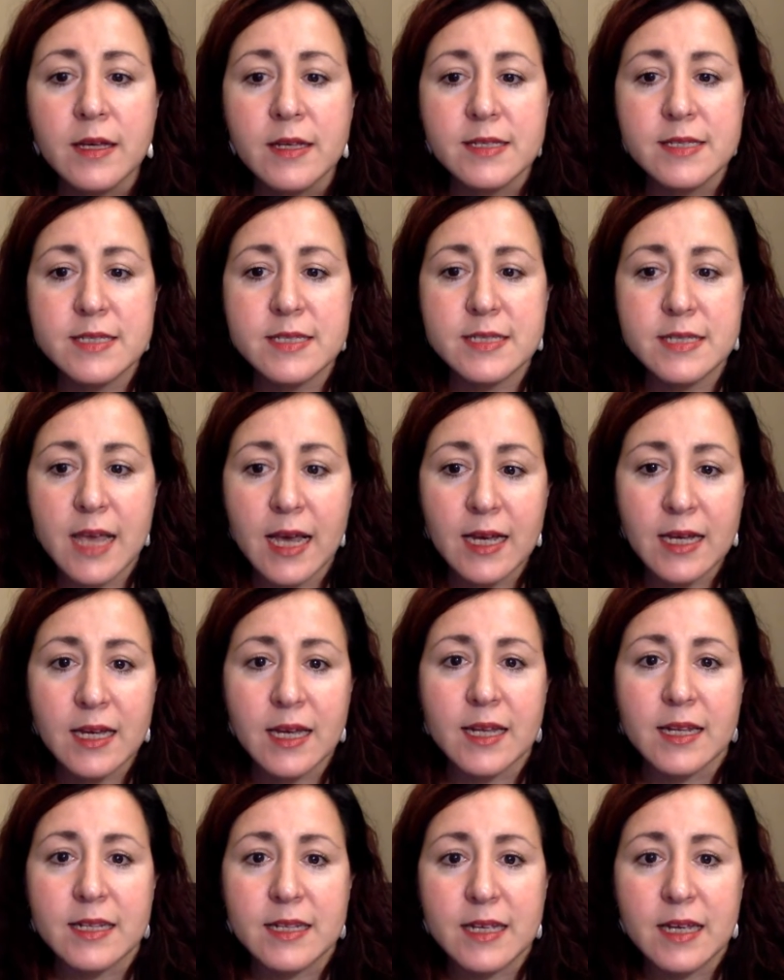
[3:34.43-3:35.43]

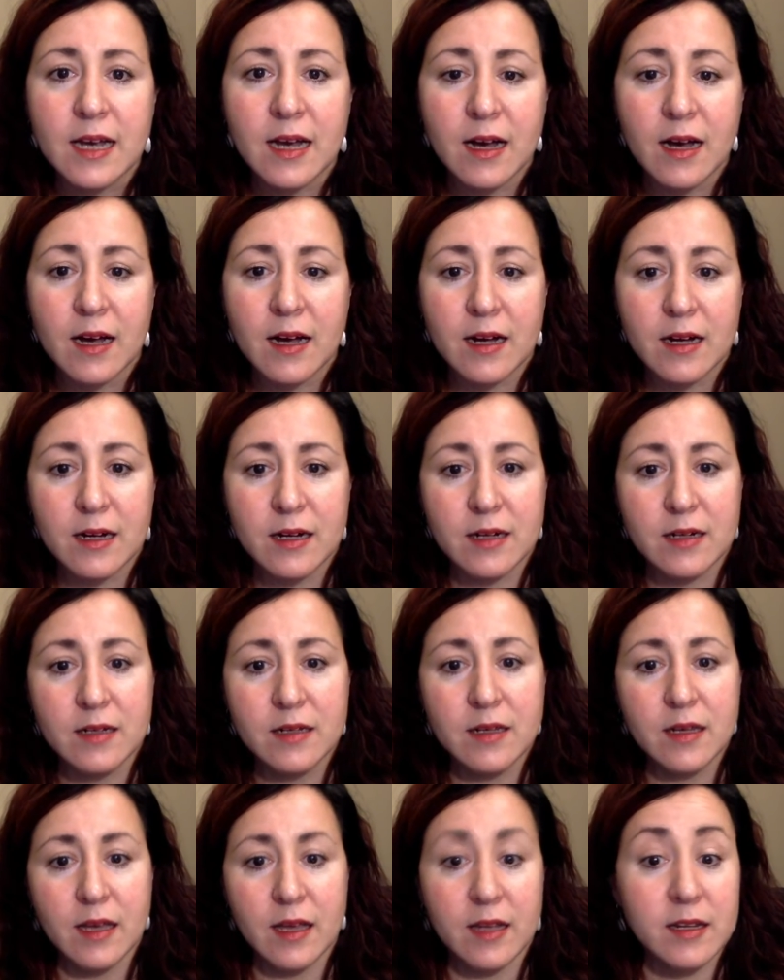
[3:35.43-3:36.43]
Second,
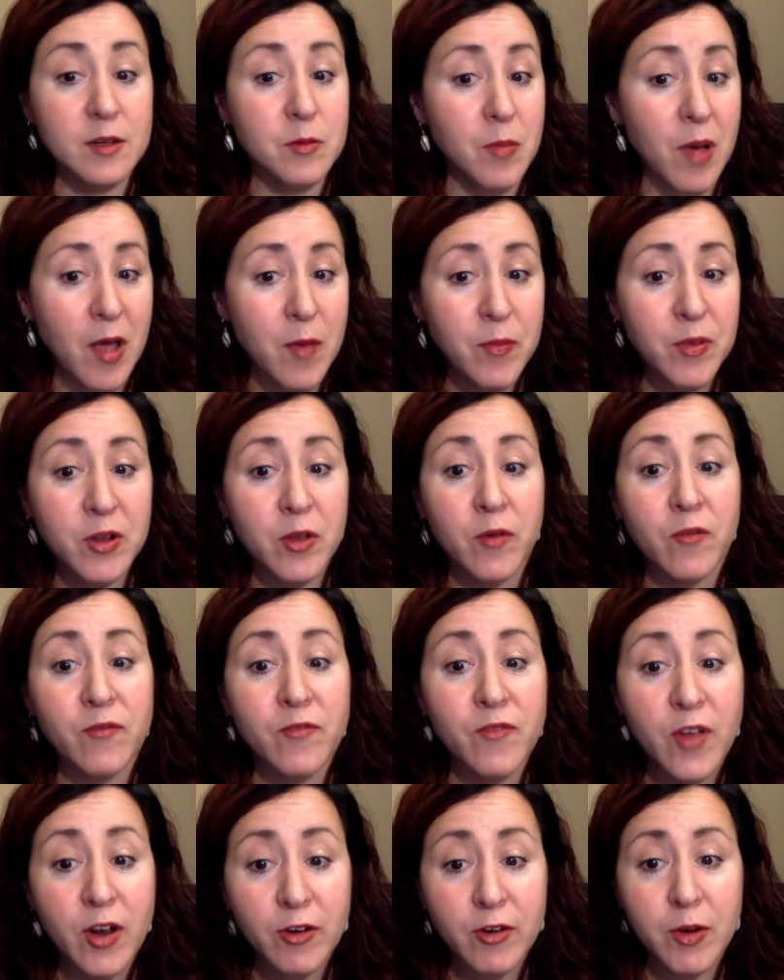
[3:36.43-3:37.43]
and in my opinion,
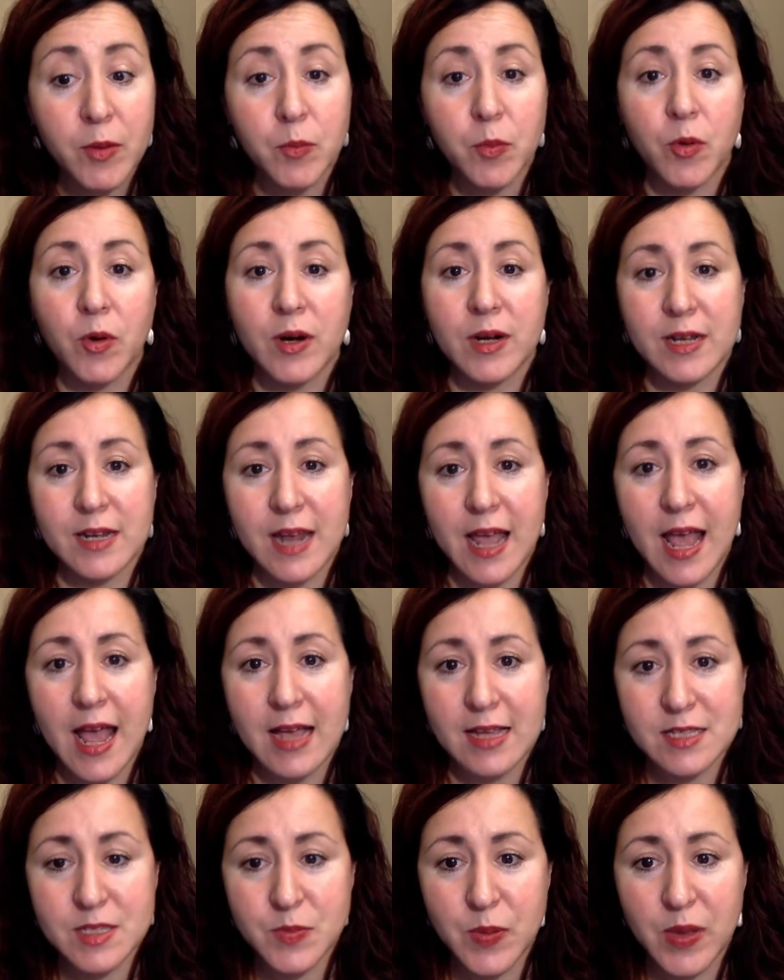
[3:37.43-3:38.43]
very important
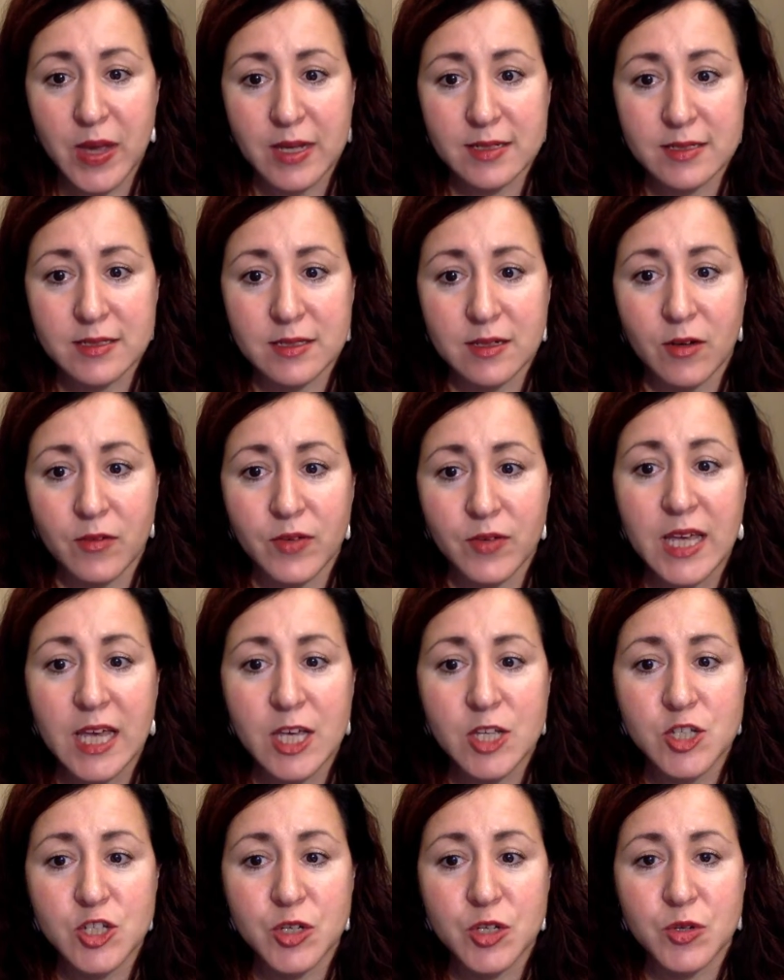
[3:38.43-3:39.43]
aspect of
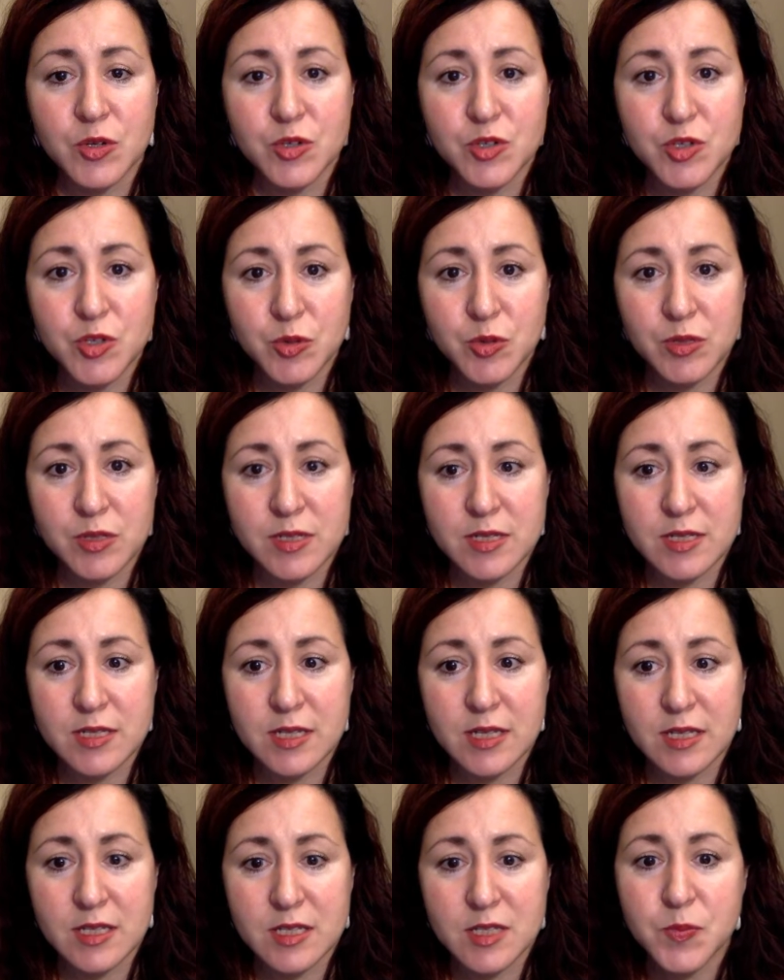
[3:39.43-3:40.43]
engaging your students
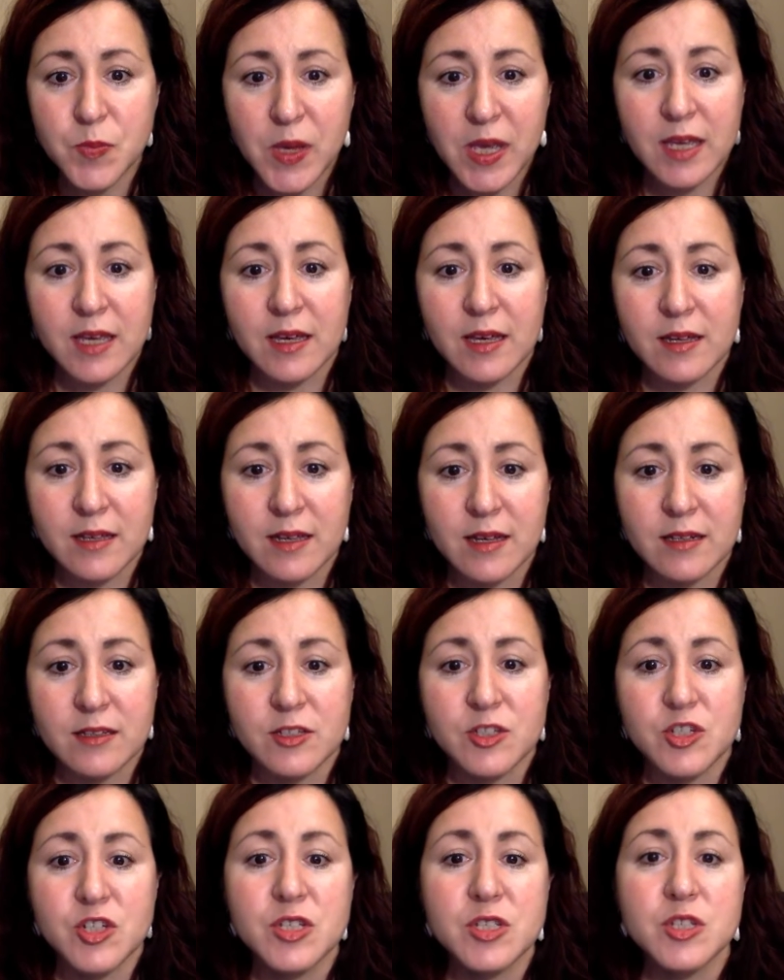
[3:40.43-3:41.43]
in speaking
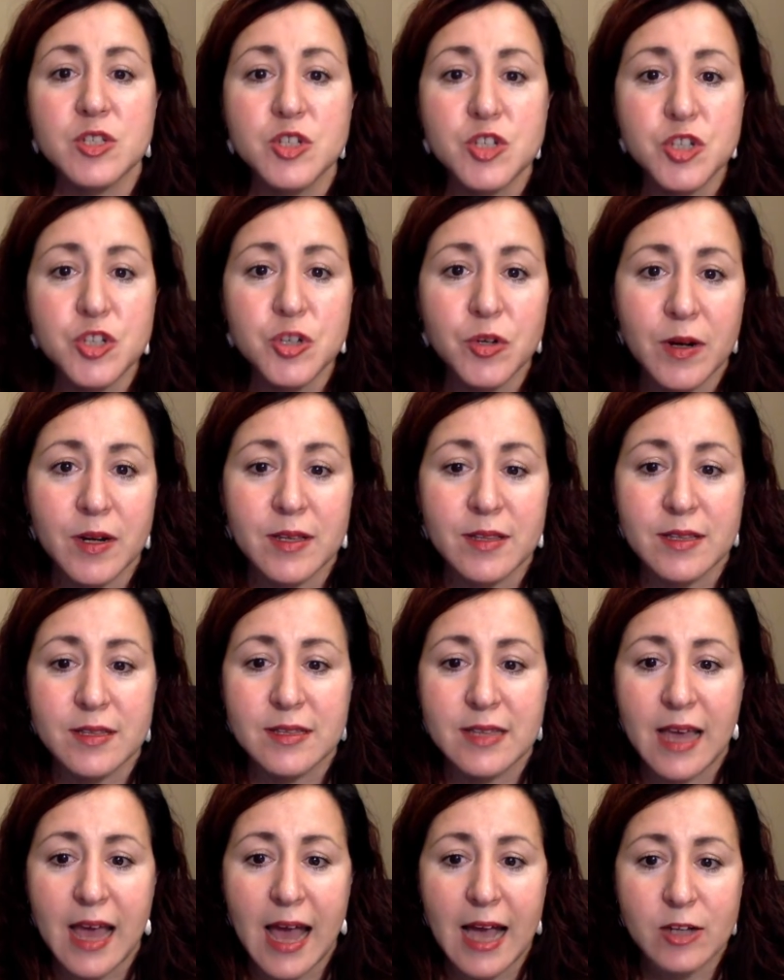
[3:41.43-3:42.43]
English is ensuring
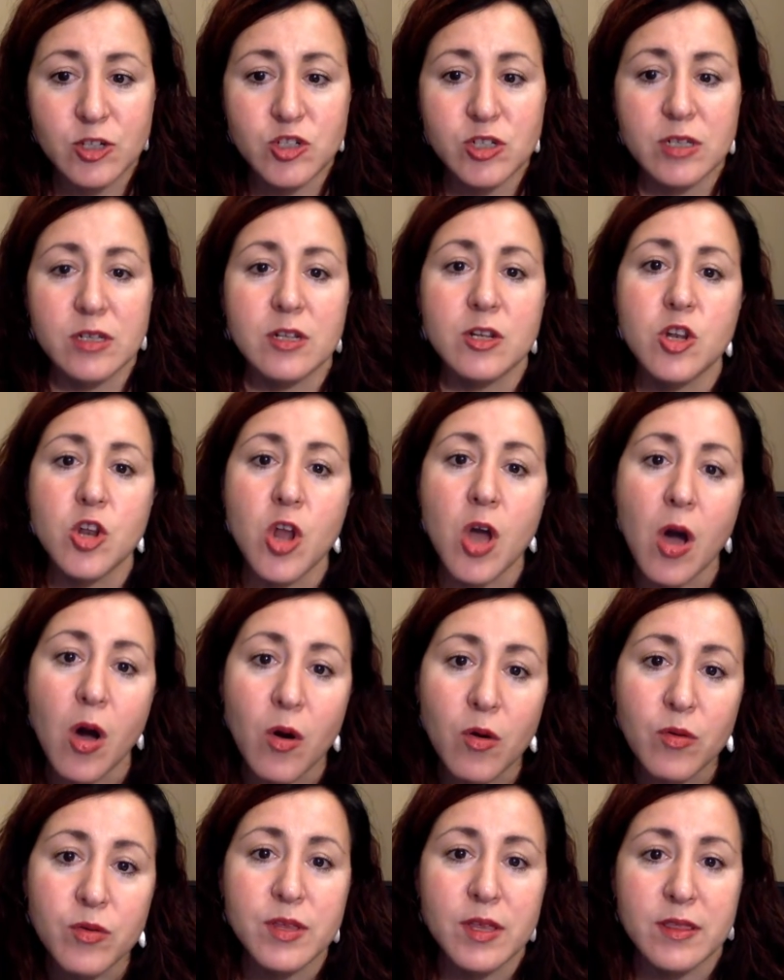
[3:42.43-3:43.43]
that they actually
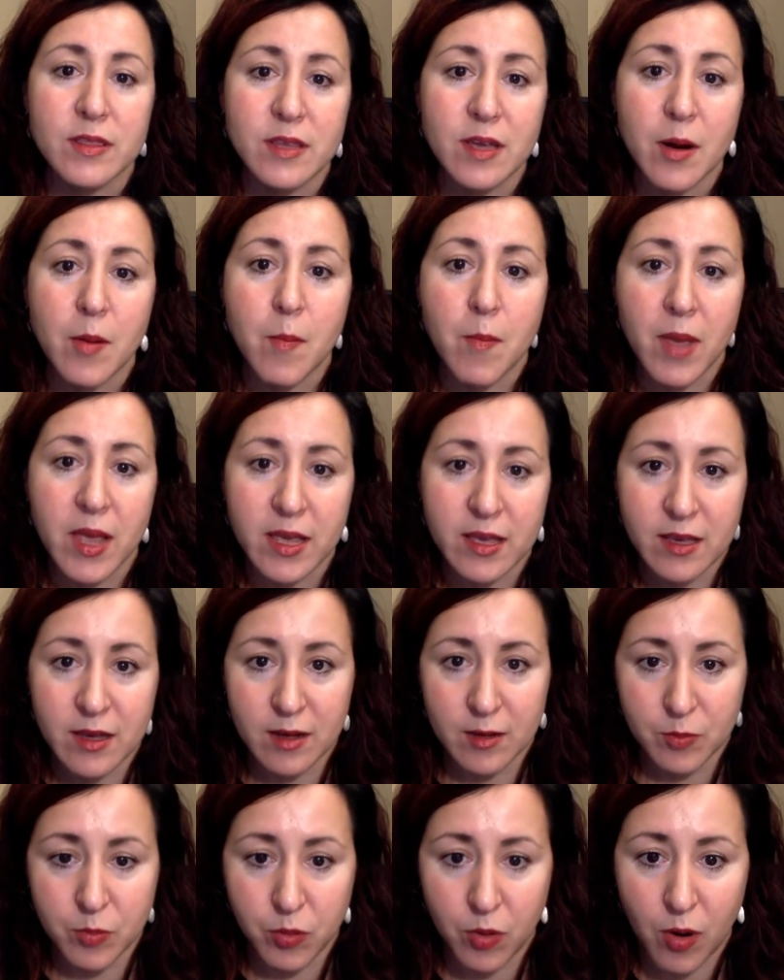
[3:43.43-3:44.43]
know that they're
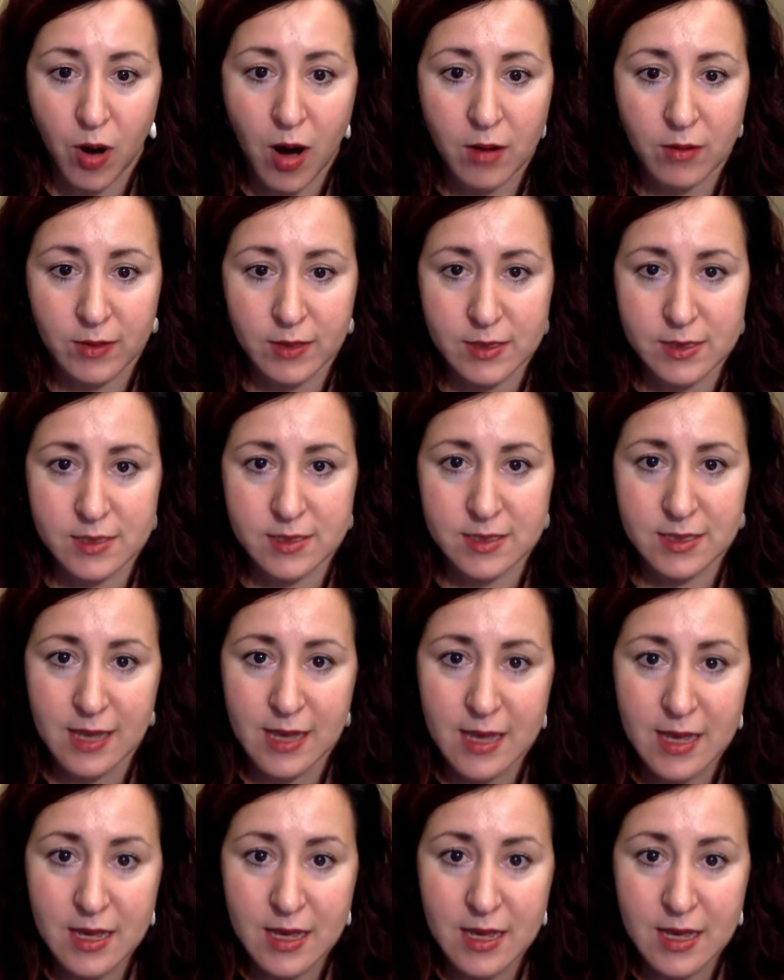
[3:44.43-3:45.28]
making progress.